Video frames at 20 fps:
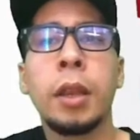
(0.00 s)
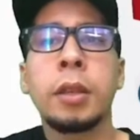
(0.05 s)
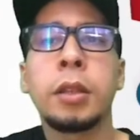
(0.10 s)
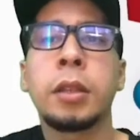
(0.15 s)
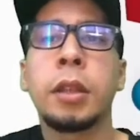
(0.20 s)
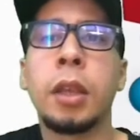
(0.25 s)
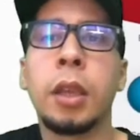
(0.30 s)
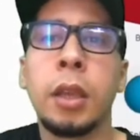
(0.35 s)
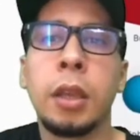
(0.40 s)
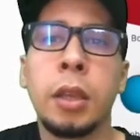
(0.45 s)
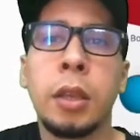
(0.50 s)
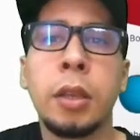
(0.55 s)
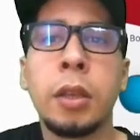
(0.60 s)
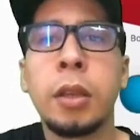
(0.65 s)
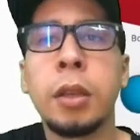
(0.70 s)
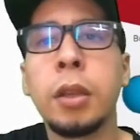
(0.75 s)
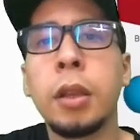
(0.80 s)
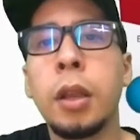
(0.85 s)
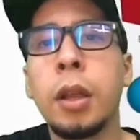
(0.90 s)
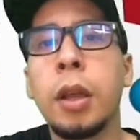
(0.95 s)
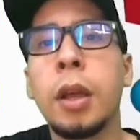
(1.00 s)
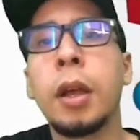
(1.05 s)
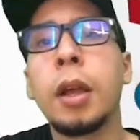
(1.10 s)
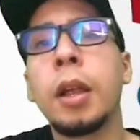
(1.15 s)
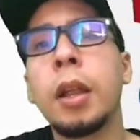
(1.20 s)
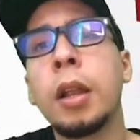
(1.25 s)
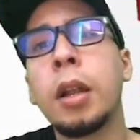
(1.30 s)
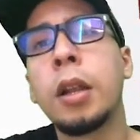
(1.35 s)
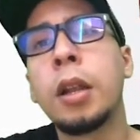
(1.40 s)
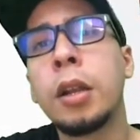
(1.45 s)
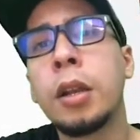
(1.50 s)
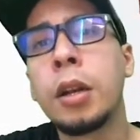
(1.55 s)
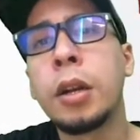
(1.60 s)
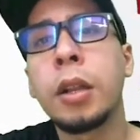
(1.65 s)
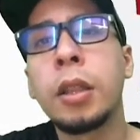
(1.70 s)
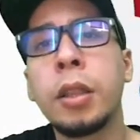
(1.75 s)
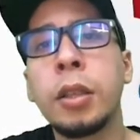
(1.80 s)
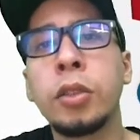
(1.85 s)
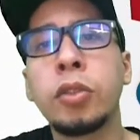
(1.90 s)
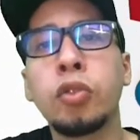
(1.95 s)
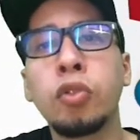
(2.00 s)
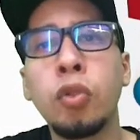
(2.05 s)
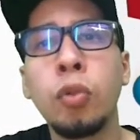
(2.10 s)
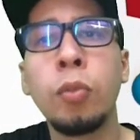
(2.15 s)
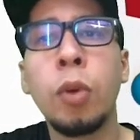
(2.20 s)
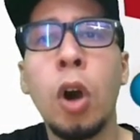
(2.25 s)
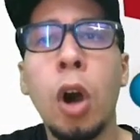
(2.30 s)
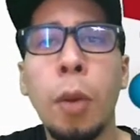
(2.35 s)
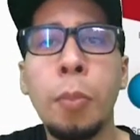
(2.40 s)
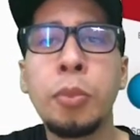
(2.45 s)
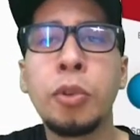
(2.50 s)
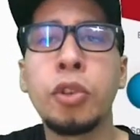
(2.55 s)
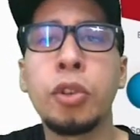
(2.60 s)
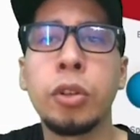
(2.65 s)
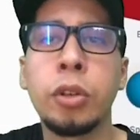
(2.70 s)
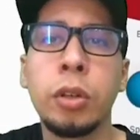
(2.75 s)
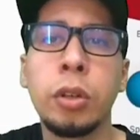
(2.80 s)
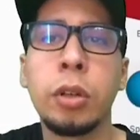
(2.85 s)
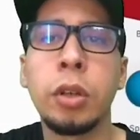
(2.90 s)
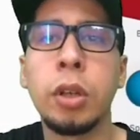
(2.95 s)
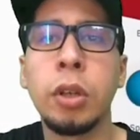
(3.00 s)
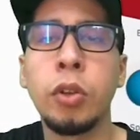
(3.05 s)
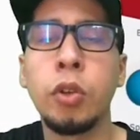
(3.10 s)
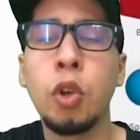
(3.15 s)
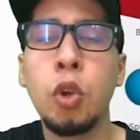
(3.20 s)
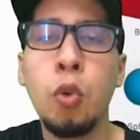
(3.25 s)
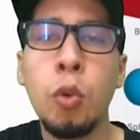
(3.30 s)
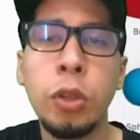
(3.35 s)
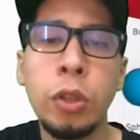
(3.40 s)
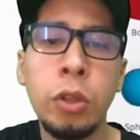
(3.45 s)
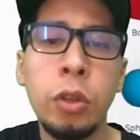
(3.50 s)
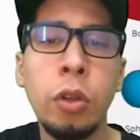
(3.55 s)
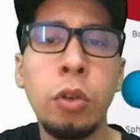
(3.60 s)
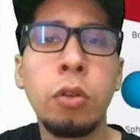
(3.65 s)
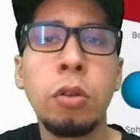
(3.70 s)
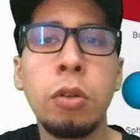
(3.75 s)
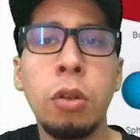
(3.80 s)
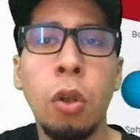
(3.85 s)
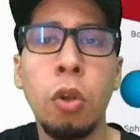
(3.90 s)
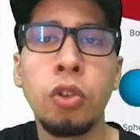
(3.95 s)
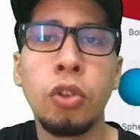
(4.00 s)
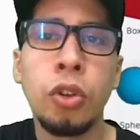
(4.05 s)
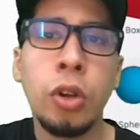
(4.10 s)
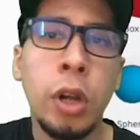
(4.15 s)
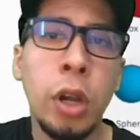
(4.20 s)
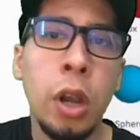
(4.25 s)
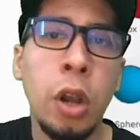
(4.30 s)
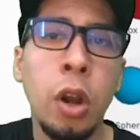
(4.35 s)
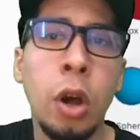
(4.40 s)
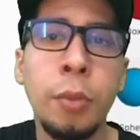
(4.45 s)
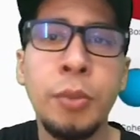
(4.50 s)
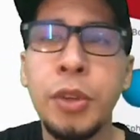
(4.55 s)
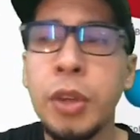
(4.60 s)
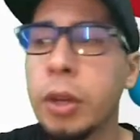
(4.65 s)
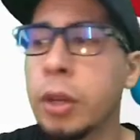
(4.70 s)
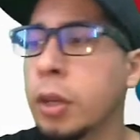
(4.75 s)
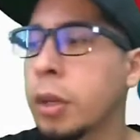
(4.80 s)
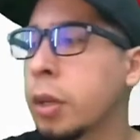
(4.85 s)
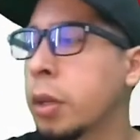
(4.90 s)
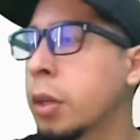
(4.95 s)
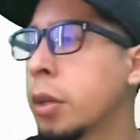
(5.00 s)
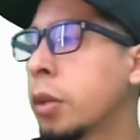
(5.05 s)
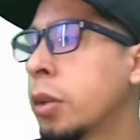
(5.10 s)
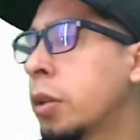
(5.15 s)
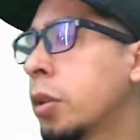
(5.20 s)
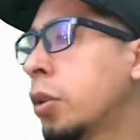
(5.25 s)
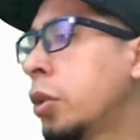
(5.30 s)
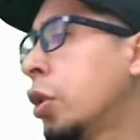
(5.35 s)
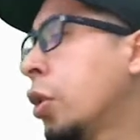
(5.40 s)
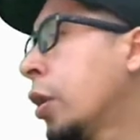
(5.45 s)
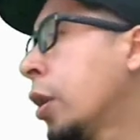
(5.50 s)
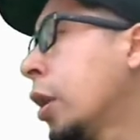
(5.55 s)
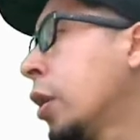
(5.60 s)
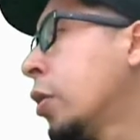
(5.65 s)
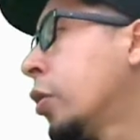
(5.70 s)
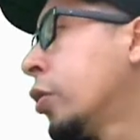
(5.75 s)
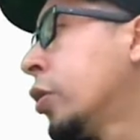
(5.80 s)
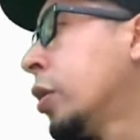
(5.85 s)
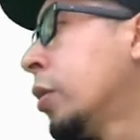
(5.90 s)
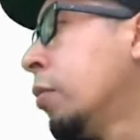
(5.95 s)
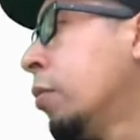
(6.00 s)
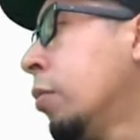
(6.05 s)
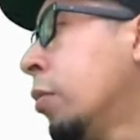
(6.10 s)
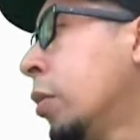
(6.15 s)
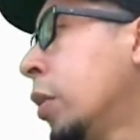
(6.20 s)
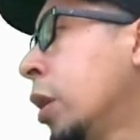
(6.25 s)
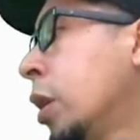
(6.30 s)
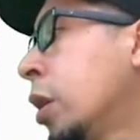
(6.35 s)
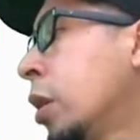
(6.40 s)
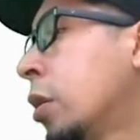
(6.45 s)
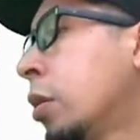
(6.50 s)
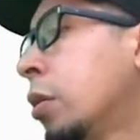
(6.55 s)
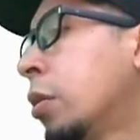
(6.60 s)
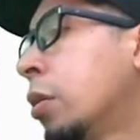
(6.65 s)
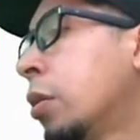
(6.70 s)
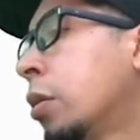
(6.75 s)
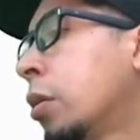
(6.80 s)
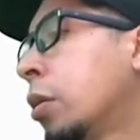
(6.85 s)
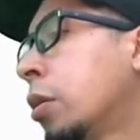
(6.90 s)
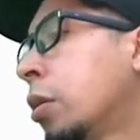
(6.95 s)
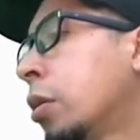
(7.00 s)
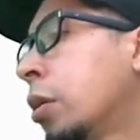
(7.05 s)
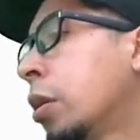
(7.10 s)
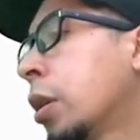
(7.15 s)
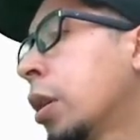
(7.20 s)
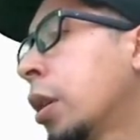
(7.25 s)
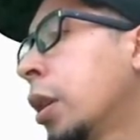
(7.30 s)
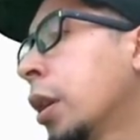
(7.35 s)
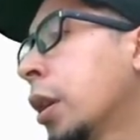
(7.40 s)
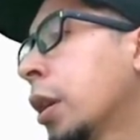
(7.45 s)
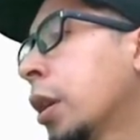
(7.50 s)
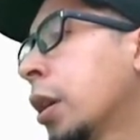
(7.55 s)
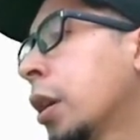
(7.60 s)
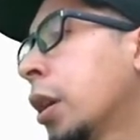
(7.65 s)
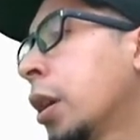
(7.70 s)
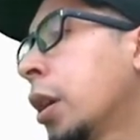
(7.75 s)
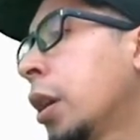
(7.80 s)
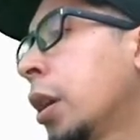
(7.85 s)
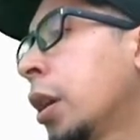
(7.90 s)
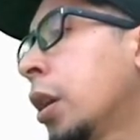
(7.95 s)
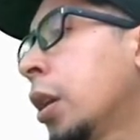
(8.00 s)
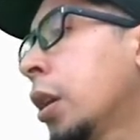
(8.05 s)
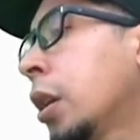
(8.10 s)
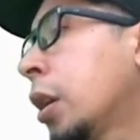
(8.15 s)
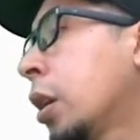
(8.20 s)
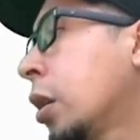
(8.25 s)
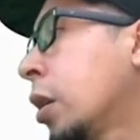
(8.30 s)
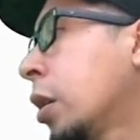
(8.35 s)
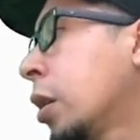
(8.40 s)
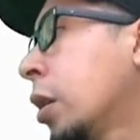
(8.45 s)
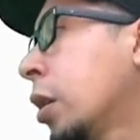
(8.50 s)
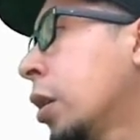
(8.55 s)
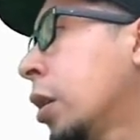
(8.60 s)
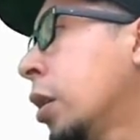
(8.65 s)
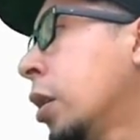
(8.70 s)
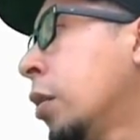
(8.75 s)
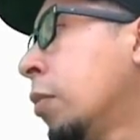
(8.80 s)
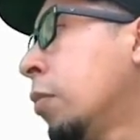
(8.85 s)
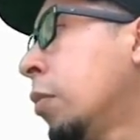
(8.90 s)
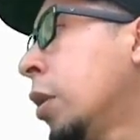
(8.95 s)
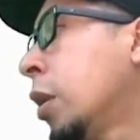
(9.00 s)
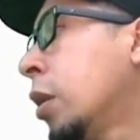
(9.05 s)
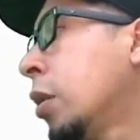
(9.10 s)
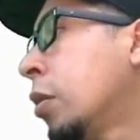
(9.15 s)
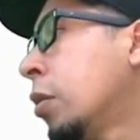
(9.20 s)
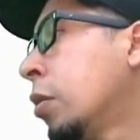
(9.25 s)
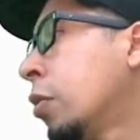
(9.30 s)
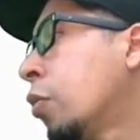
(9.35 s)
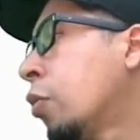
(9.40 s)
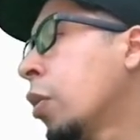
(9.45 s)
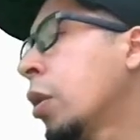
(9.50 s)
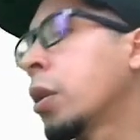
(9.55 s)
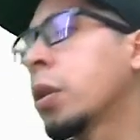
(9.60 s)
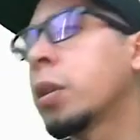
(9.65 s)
thing, learn the zoom option. If you want to look closer at an object, you're gonna use the middle click in here, the middle one.